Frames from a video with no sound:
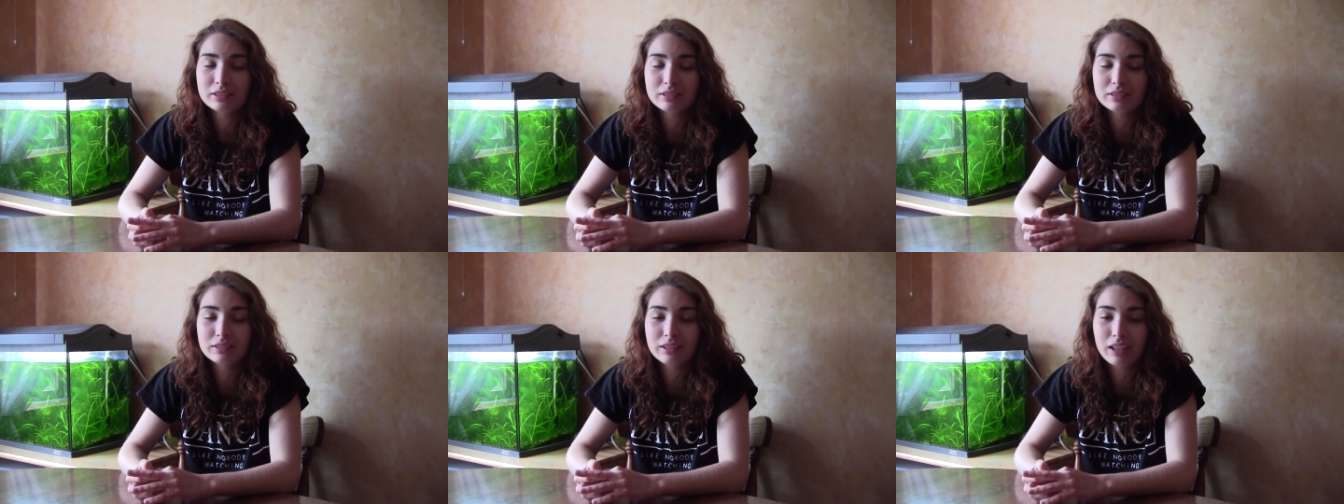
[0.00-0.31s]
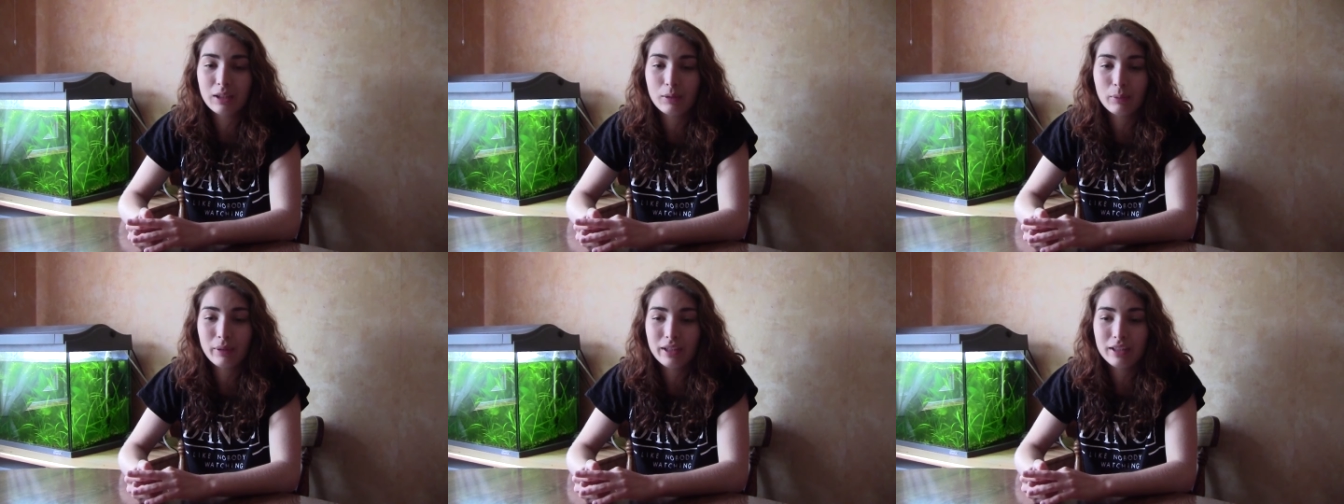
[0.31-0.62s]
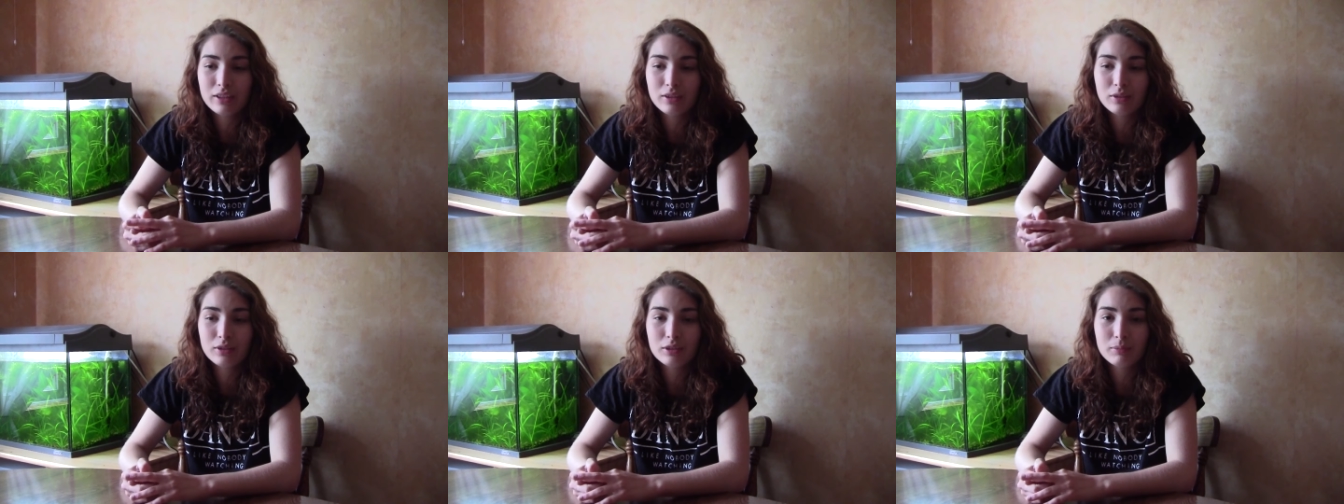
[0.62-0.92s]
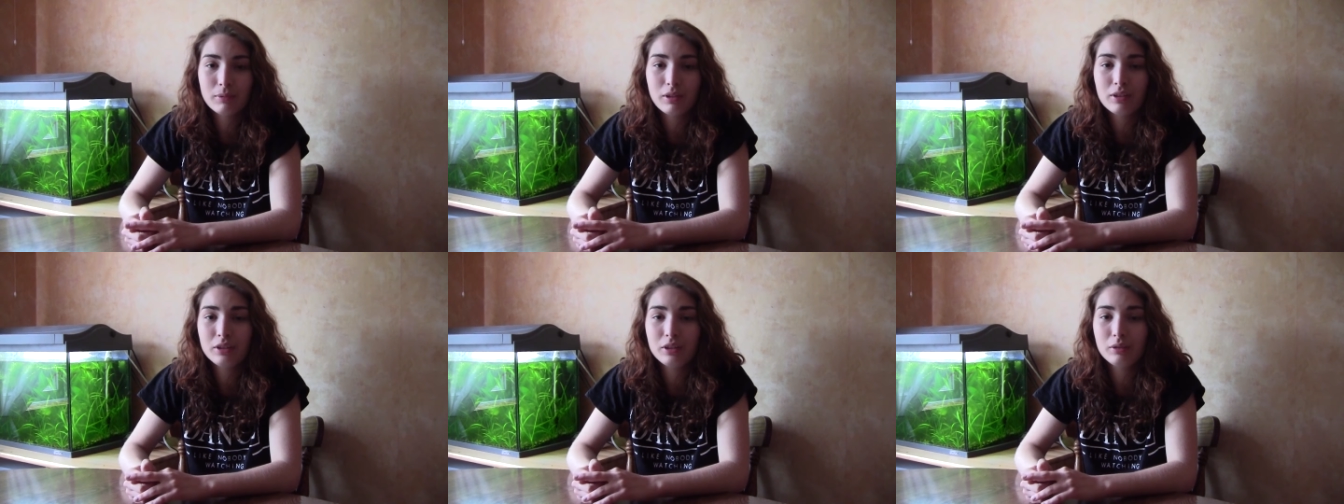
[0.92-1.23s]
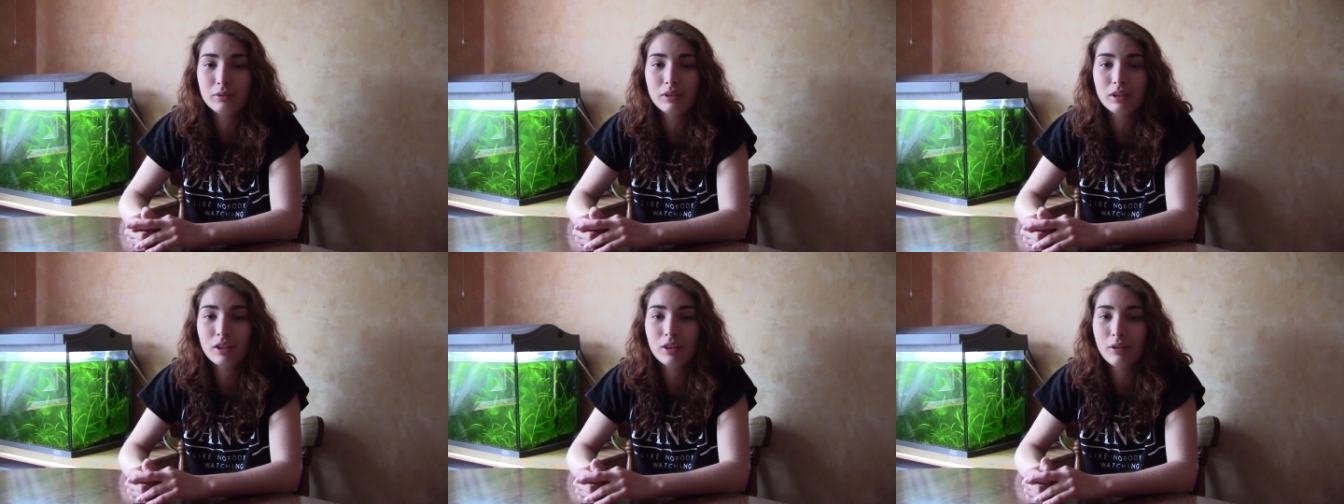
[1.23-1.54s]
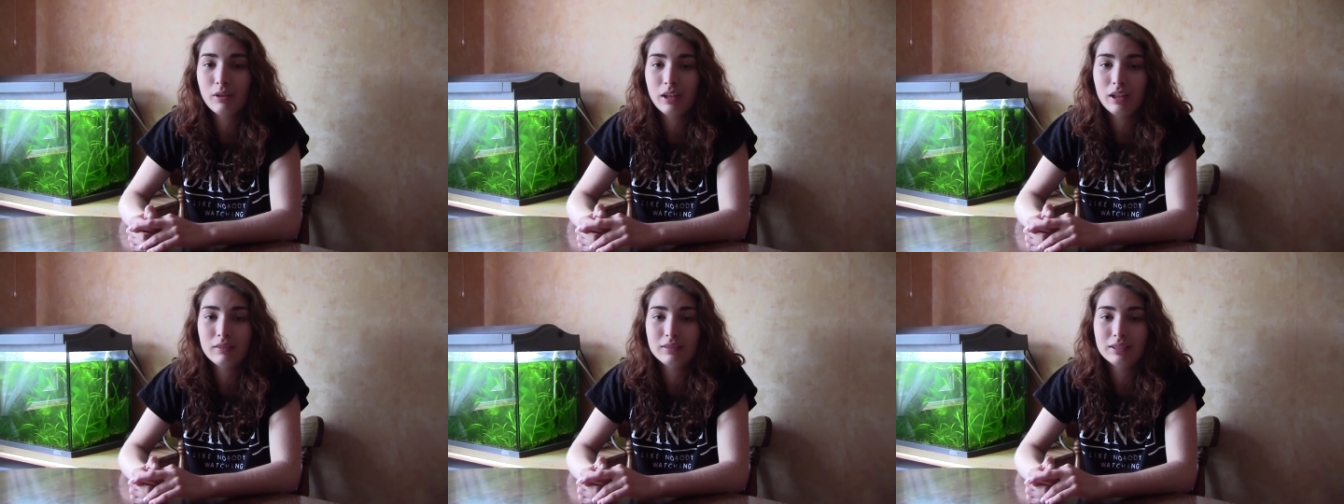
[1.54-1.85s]
Like way too small. You would
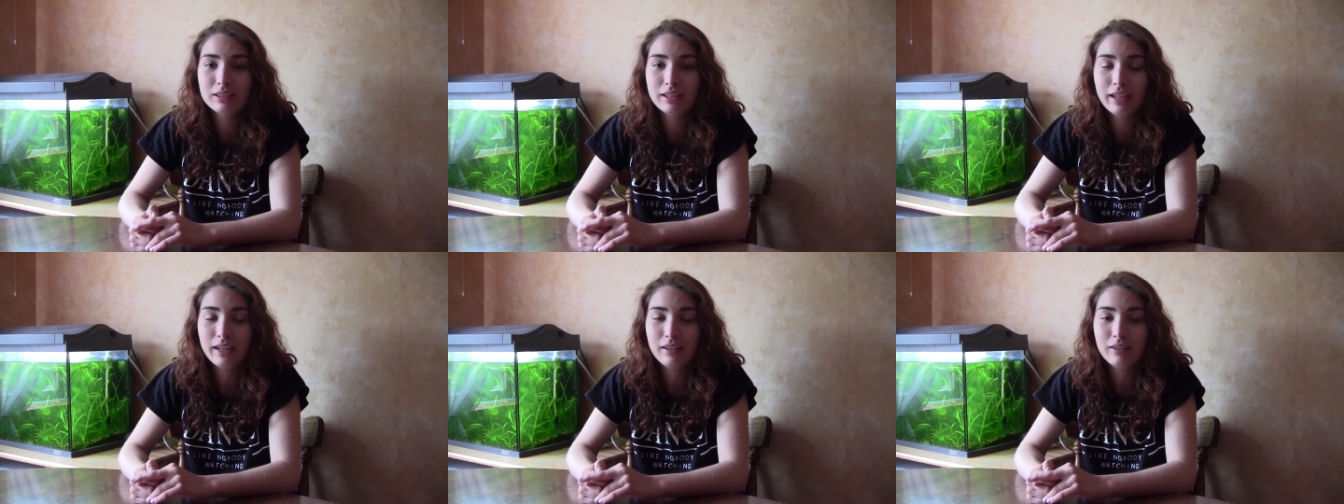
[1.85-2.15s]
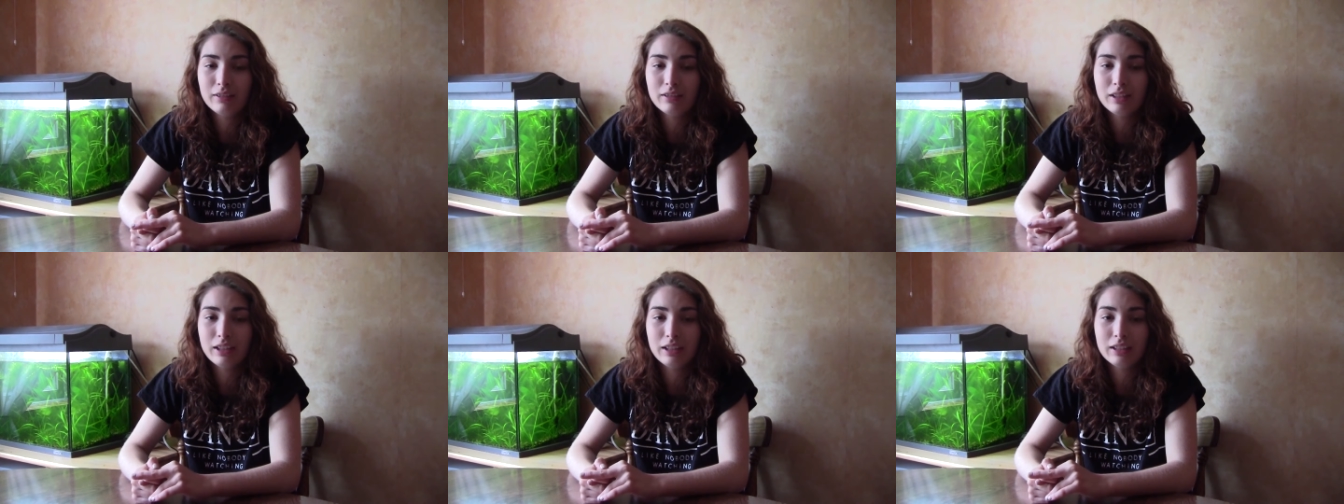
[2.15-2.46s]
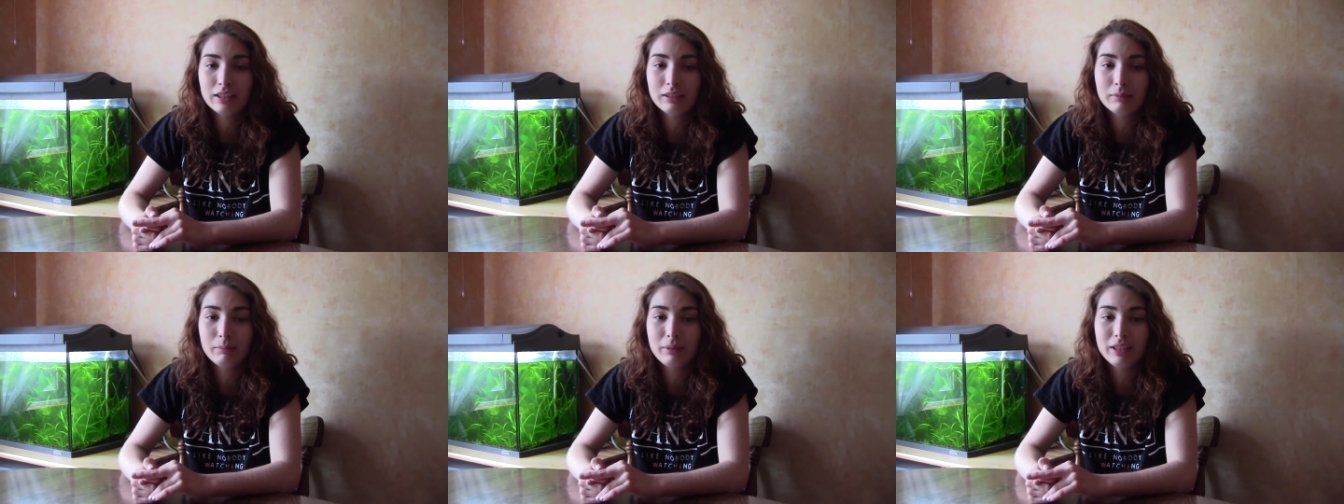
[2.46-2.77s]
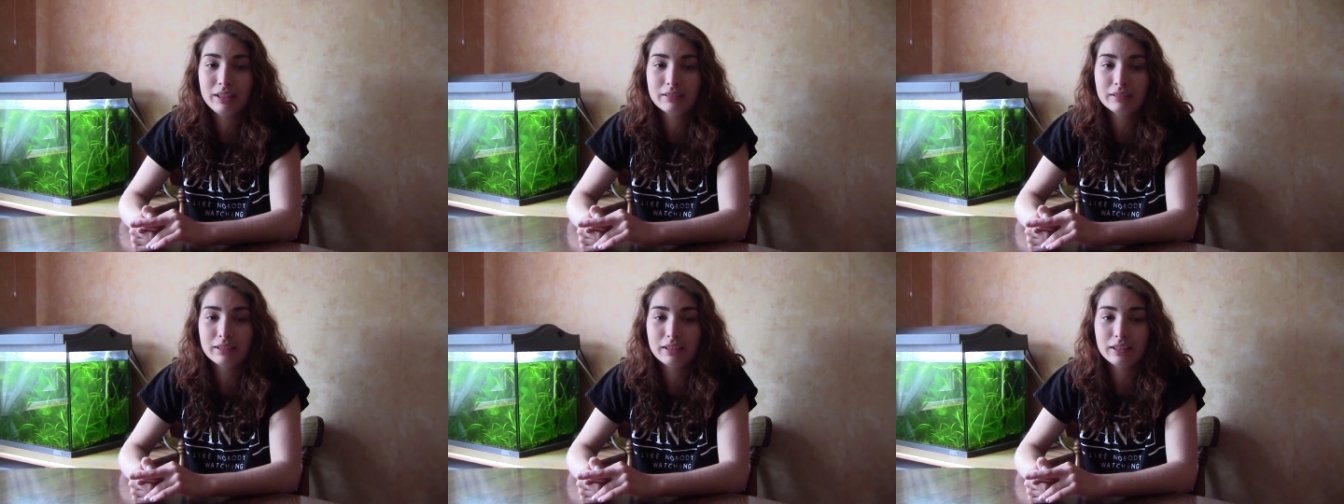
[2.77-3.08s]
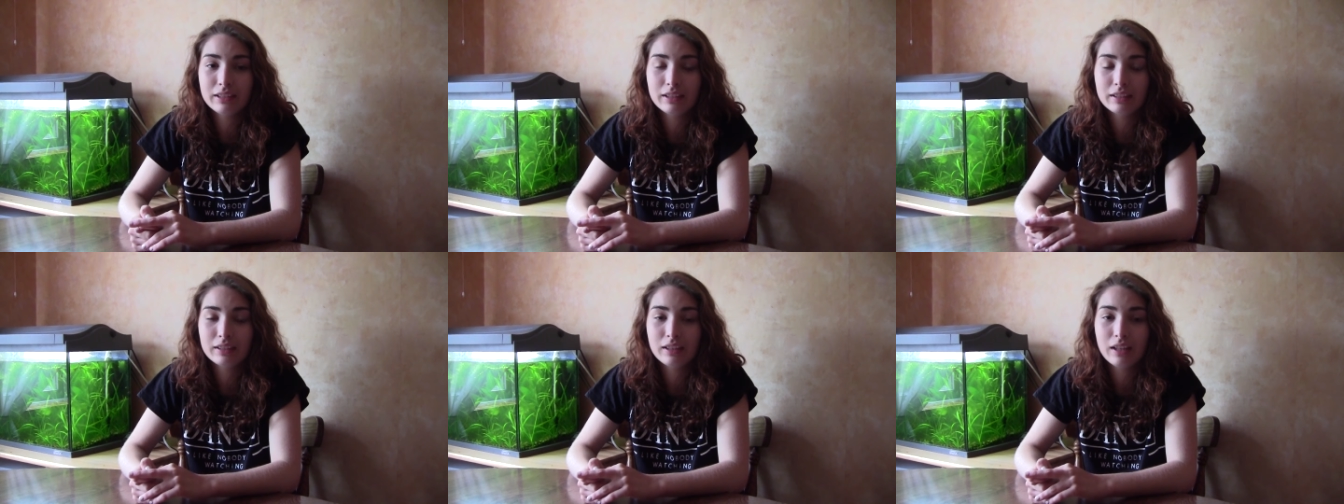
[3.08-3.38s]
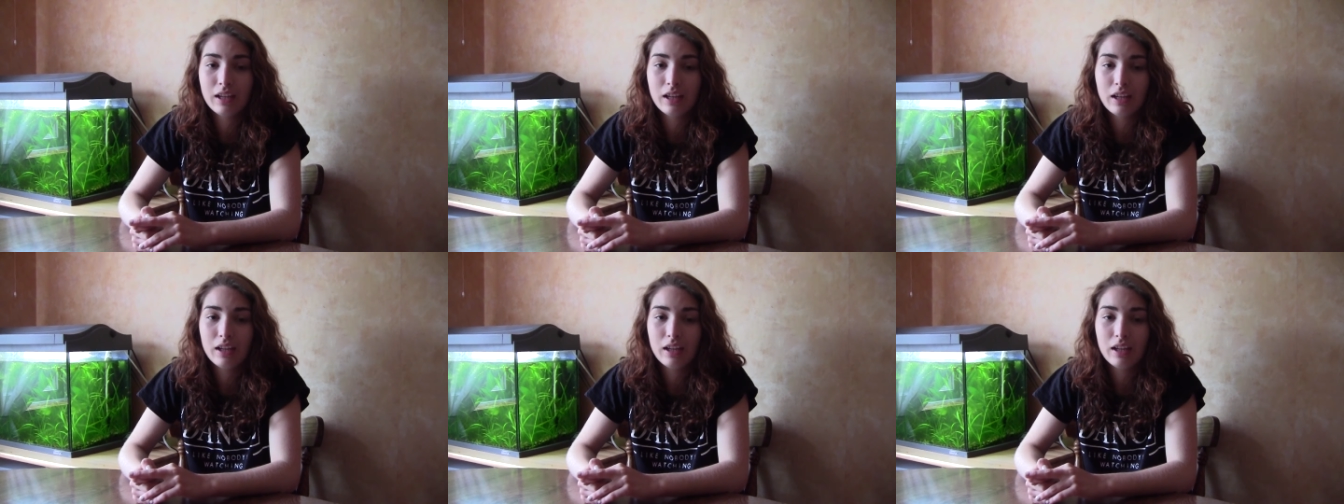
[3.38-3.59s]
go out in town and meet like